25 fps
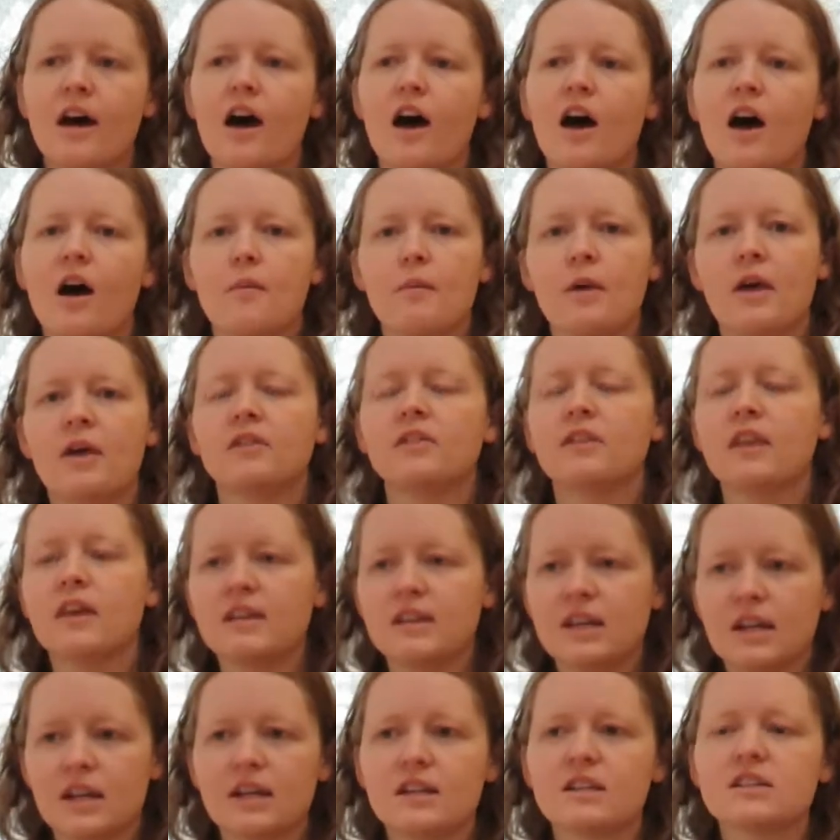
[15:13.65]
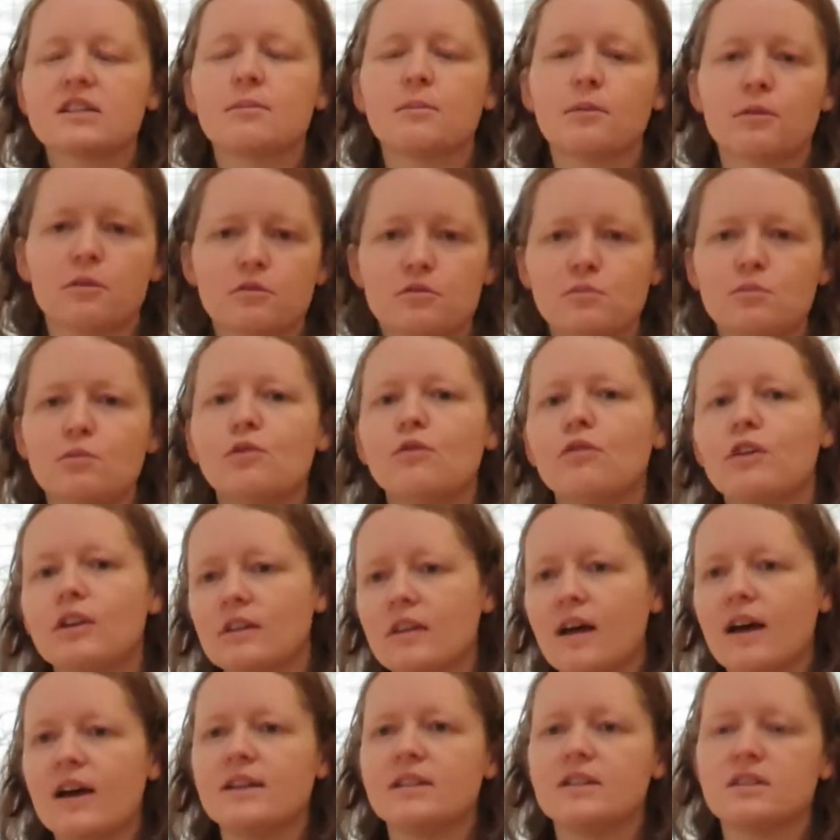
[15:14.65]
and then getting some of those
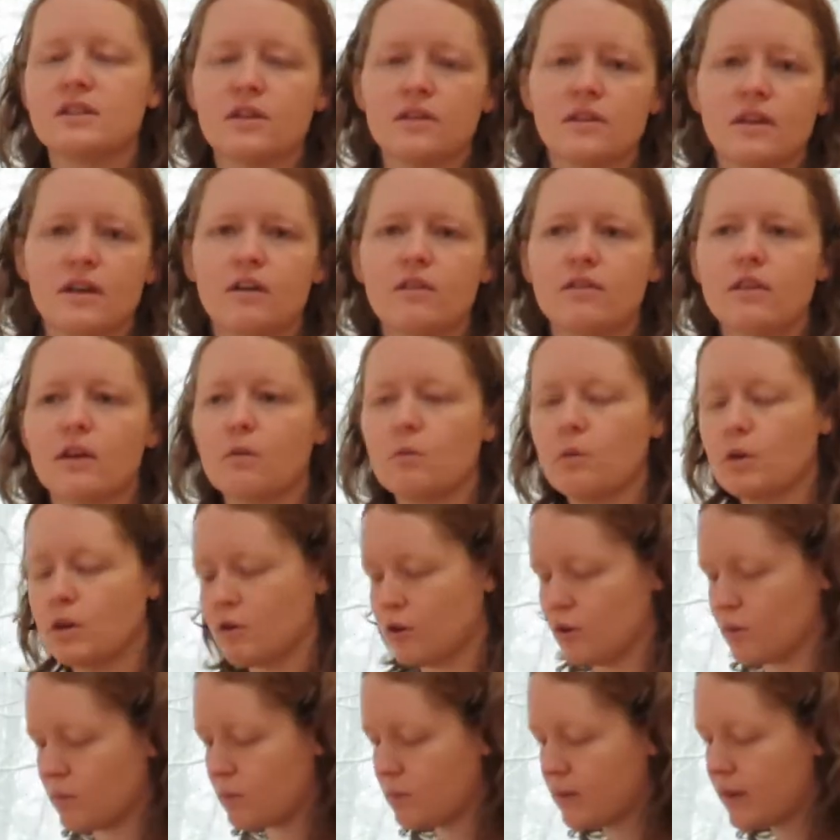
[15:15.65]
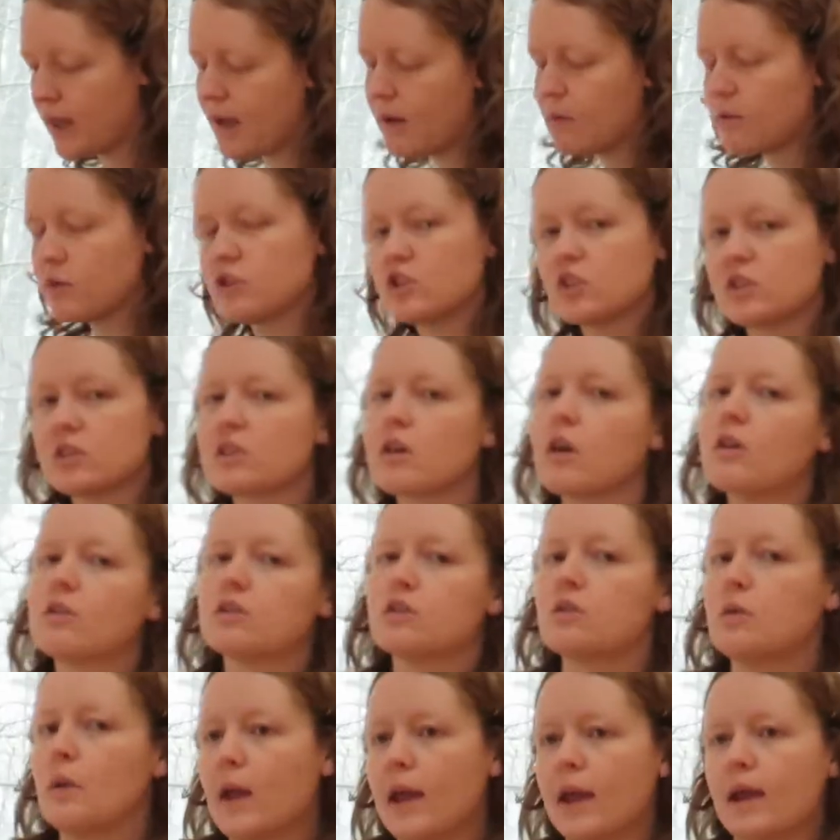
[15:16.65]
moving lines in there that we couldn't play with just our
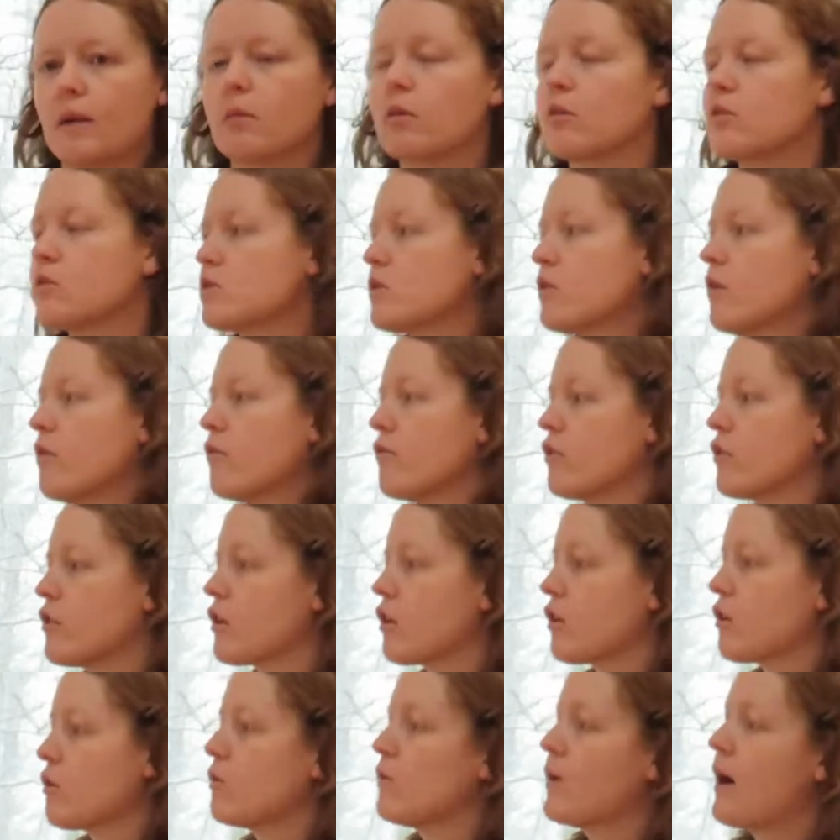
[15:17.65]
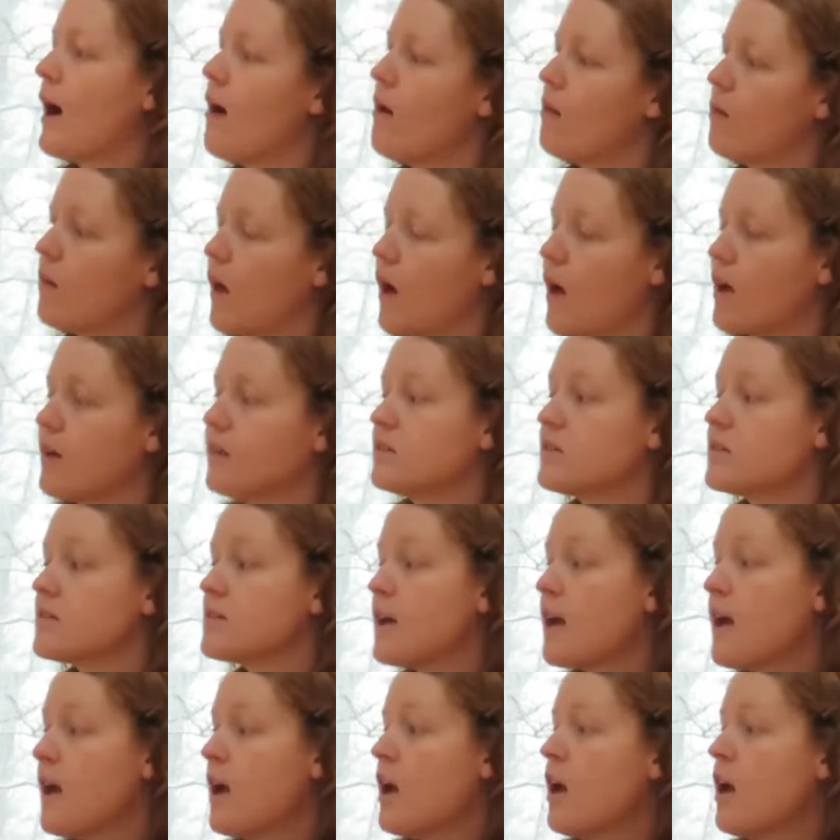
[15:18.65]
two hammers over the chorale lines.